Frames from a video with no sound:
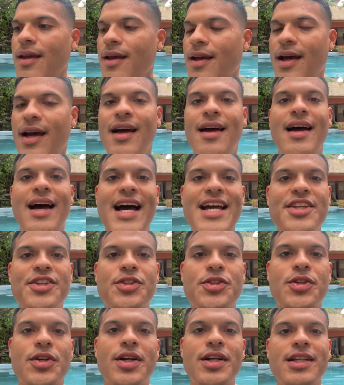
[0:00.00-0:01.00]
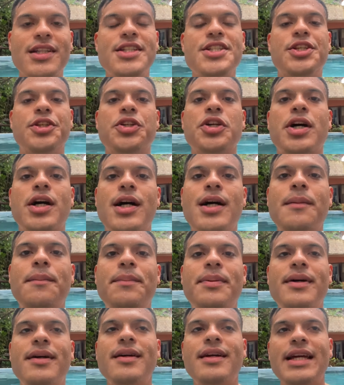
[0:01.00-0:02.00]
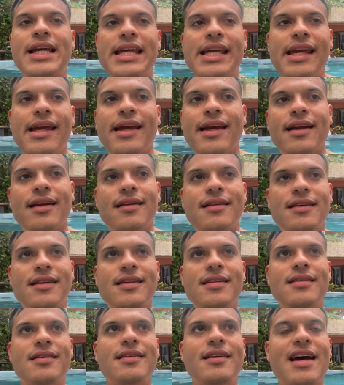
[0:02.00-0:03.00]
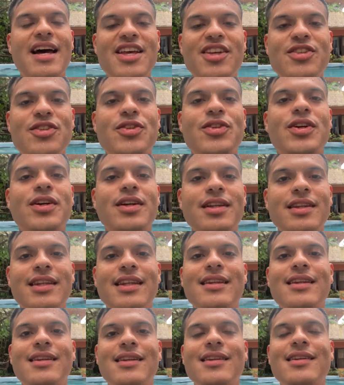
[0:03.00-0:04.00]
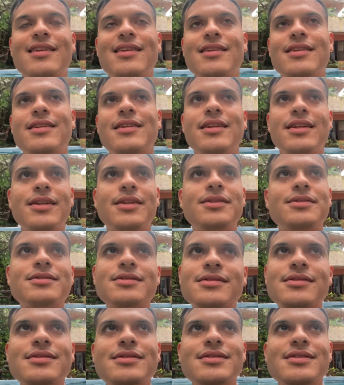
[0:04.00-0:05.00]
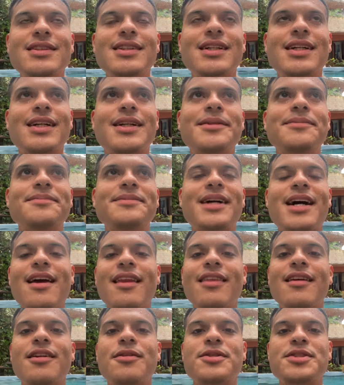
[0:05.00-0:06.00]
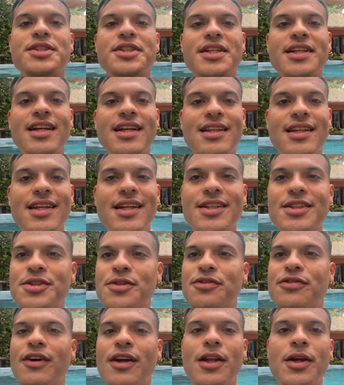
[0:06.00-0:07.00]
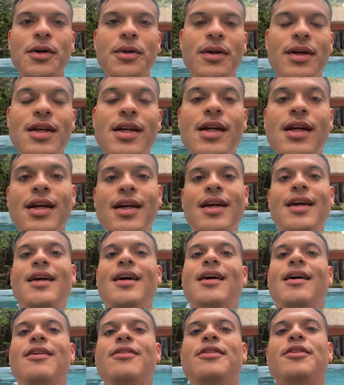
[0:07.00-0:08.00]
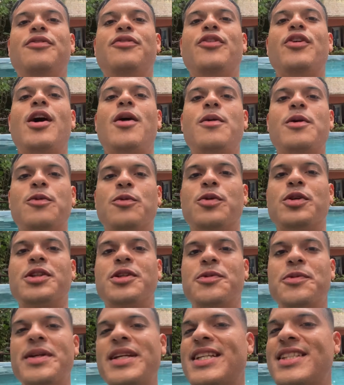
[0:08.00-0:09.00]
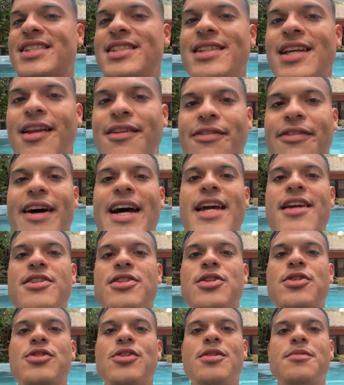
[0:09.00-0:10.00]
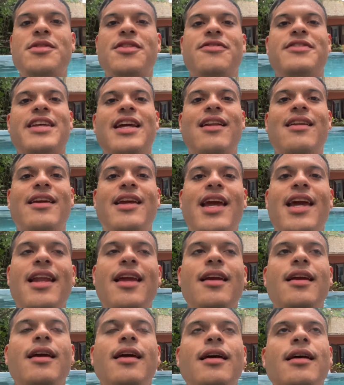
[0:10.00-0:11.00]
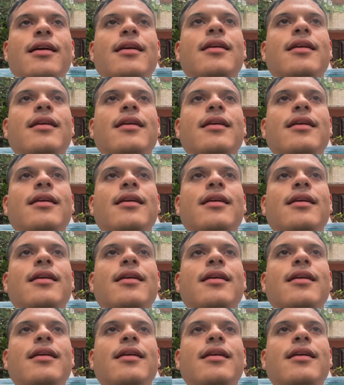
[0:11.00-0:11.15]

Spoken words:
I started the job, and I started, you know, I thought it was a good idea to follow the 4-hour work week's advice in terms of delegating